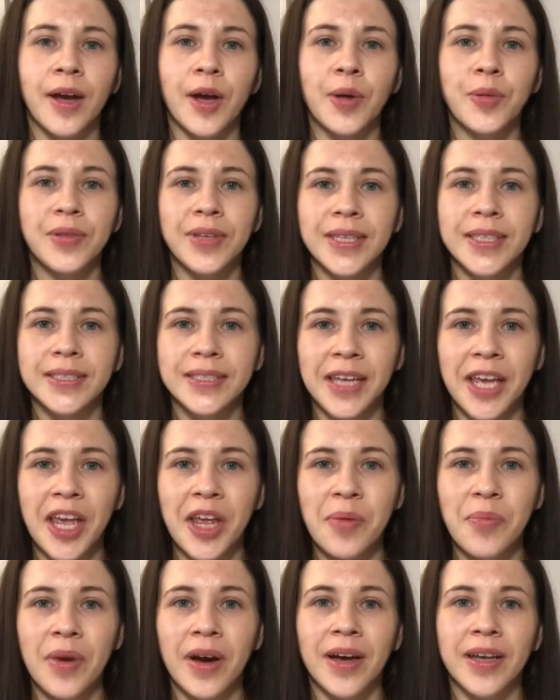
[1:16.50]
the
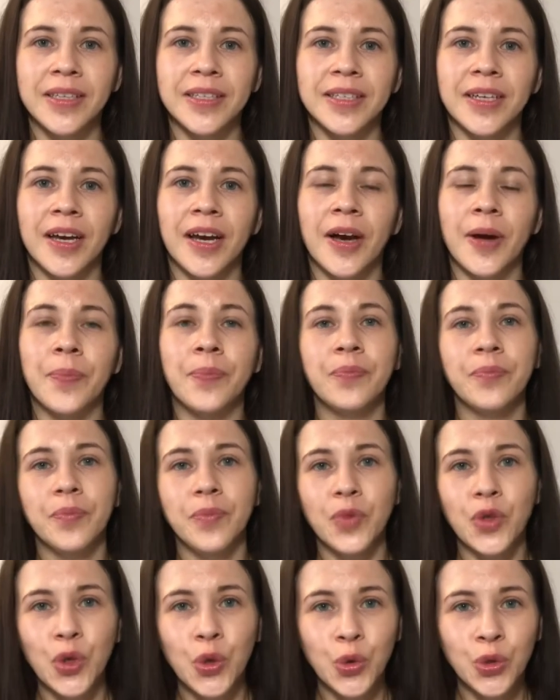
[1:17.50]
same as
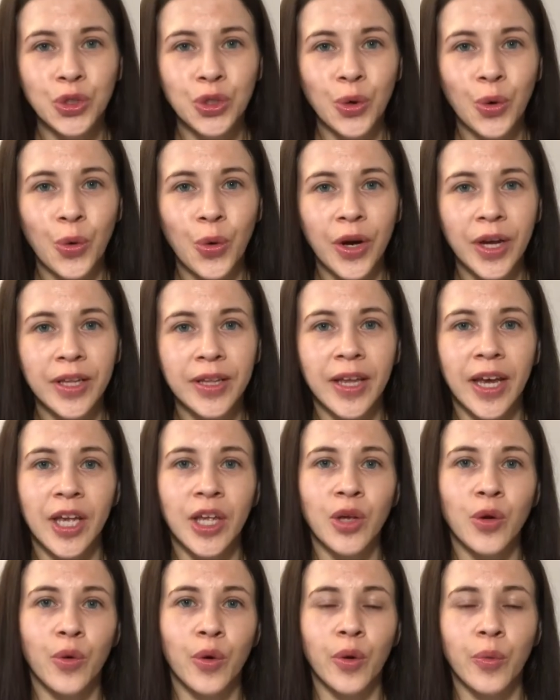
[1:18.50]
a new toy that
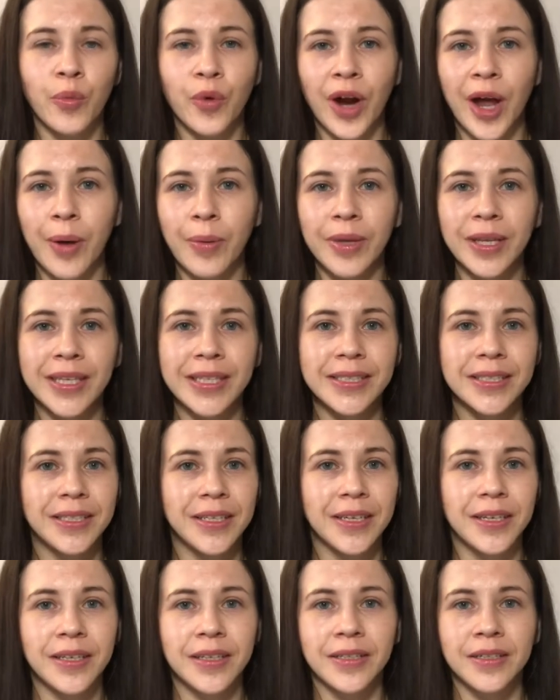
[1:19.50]
you will probably
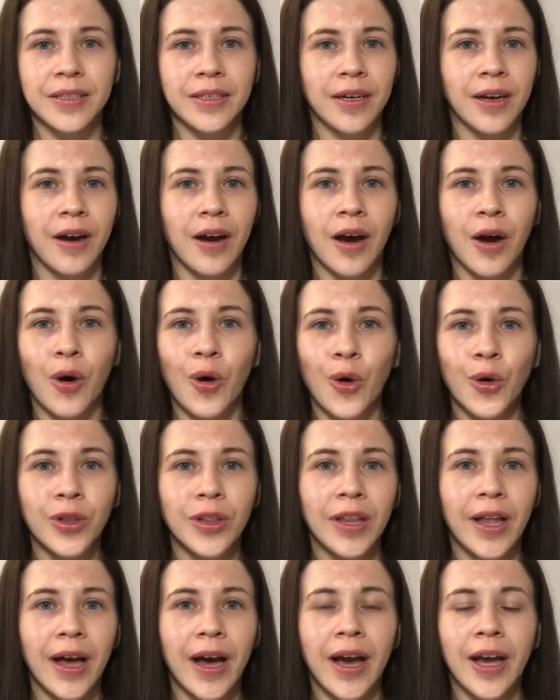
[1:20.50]
see it
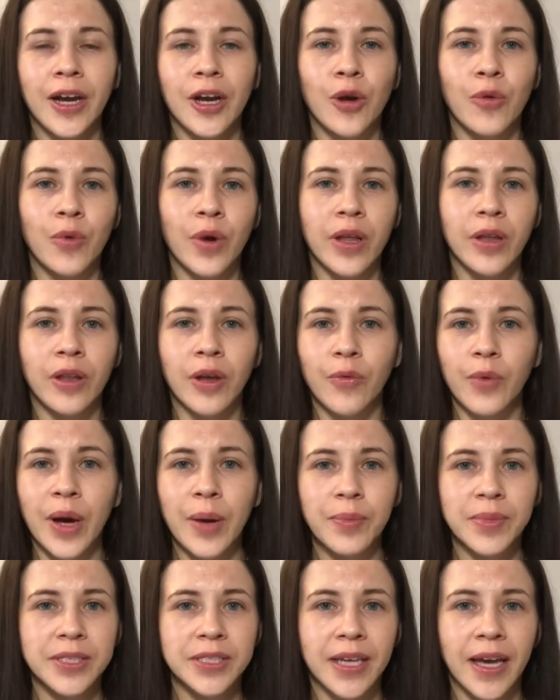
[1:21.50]
online or on the
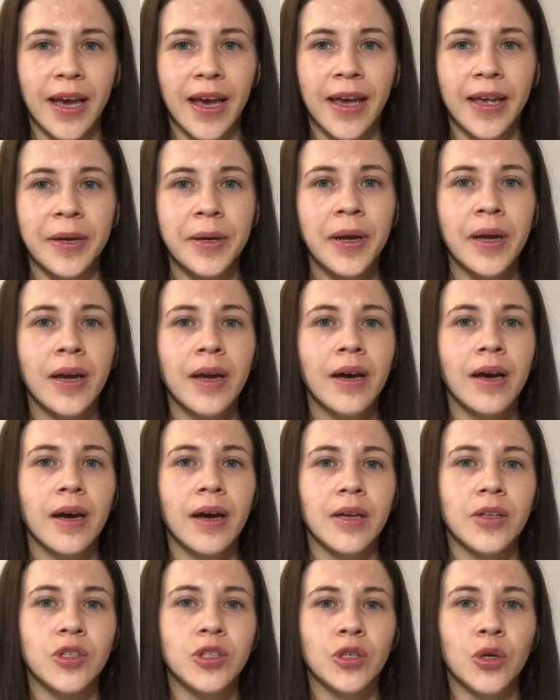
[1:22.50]
website.
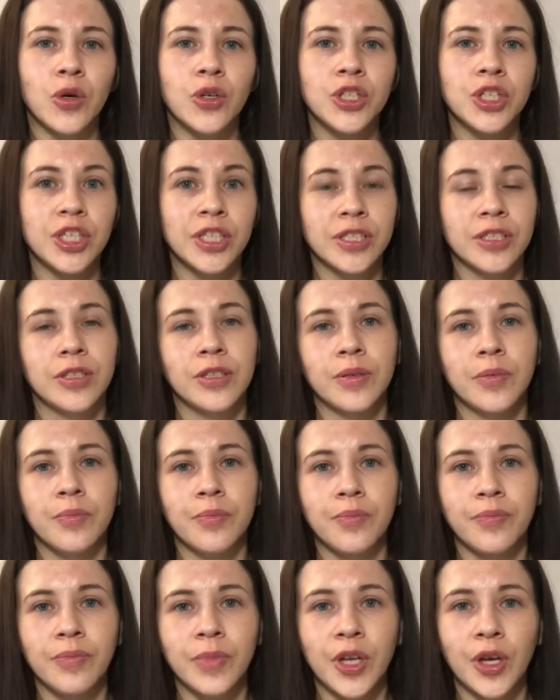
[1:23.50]
So just,
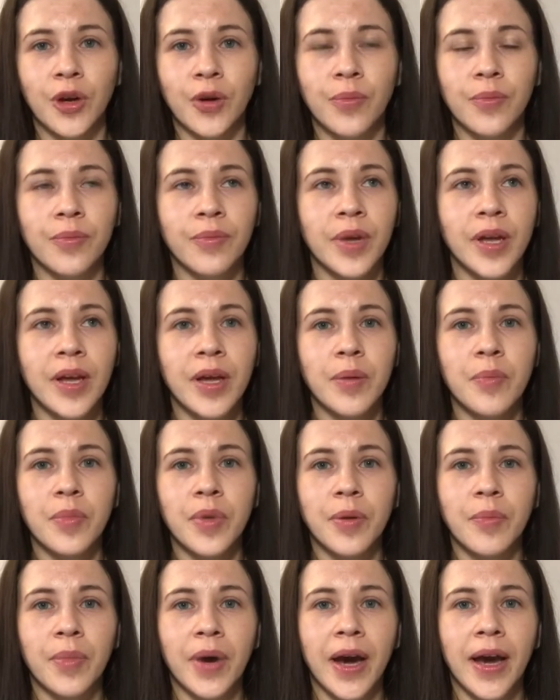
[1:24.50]
you know, be
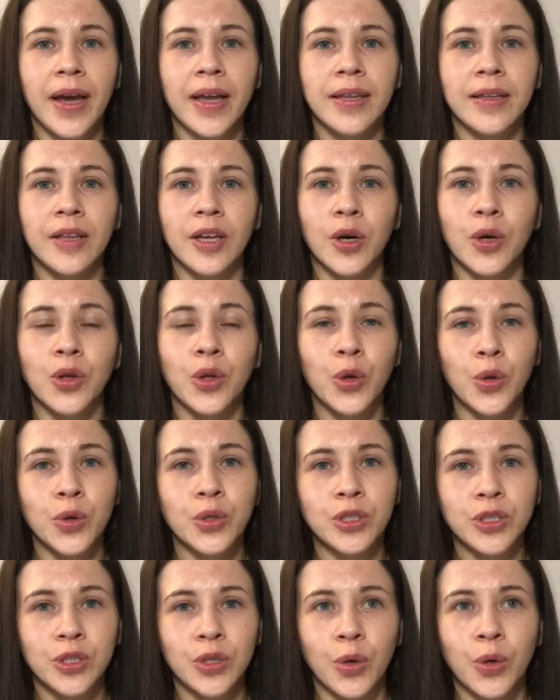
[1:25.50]
mind that
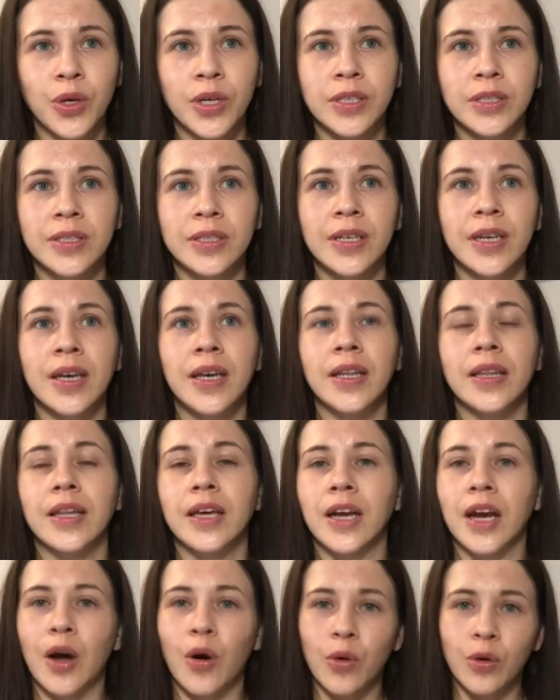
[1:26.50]
those toys that
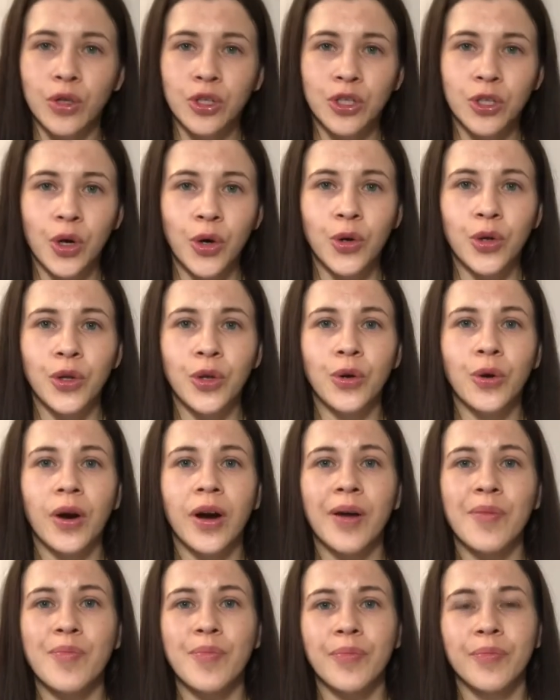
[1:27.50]
I'll show you
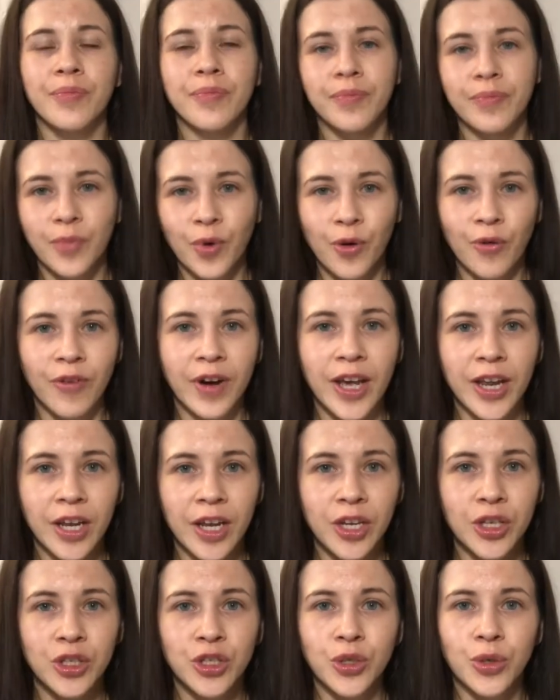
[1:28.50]
are already
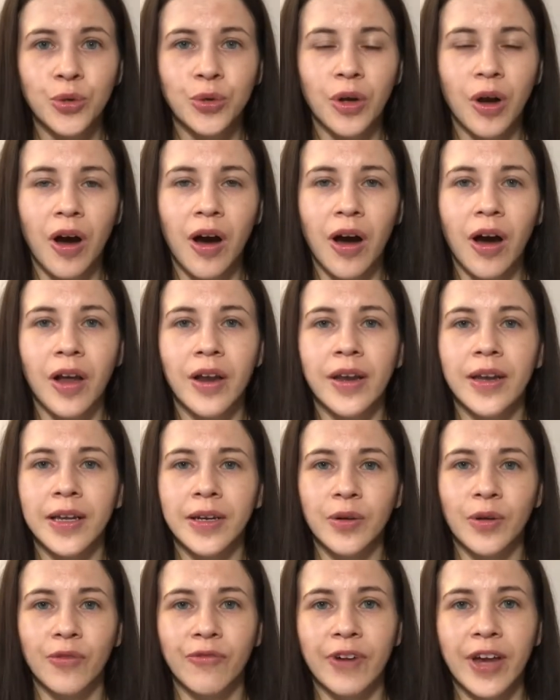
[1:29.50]
chewed on and
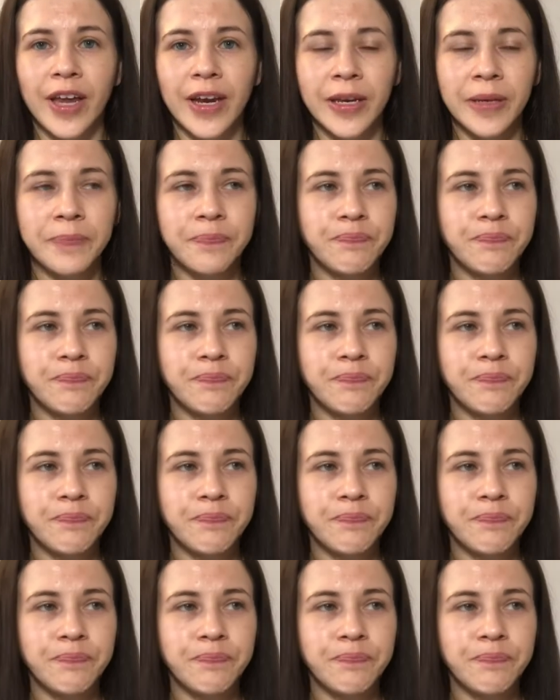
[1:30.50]
already